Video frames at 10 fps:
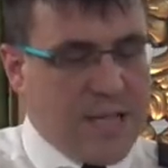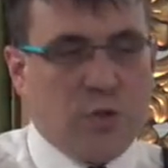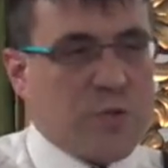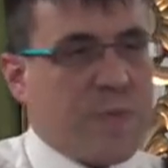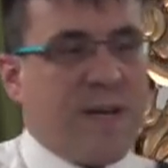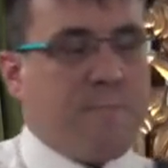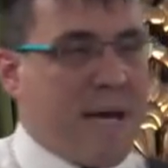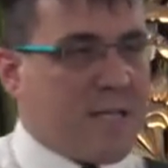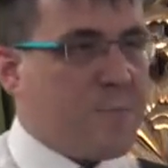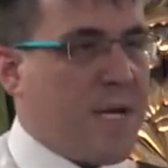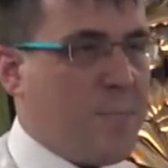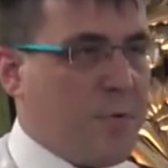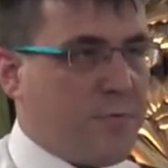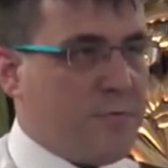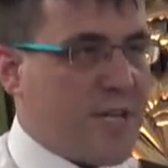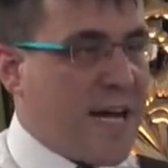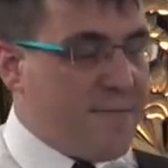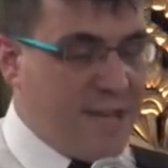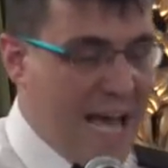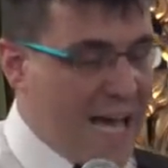It does mean I've banned people from
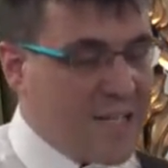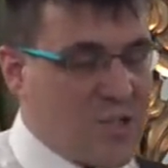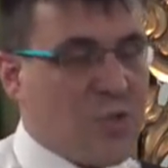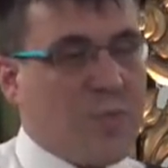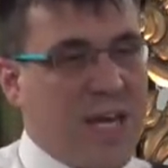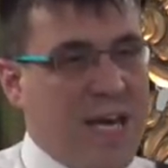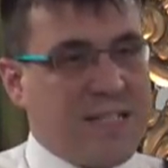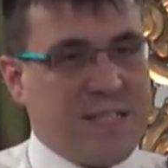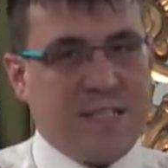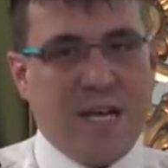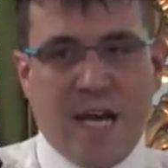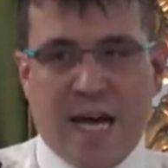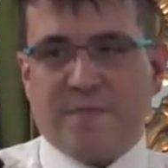driving, and in some cases,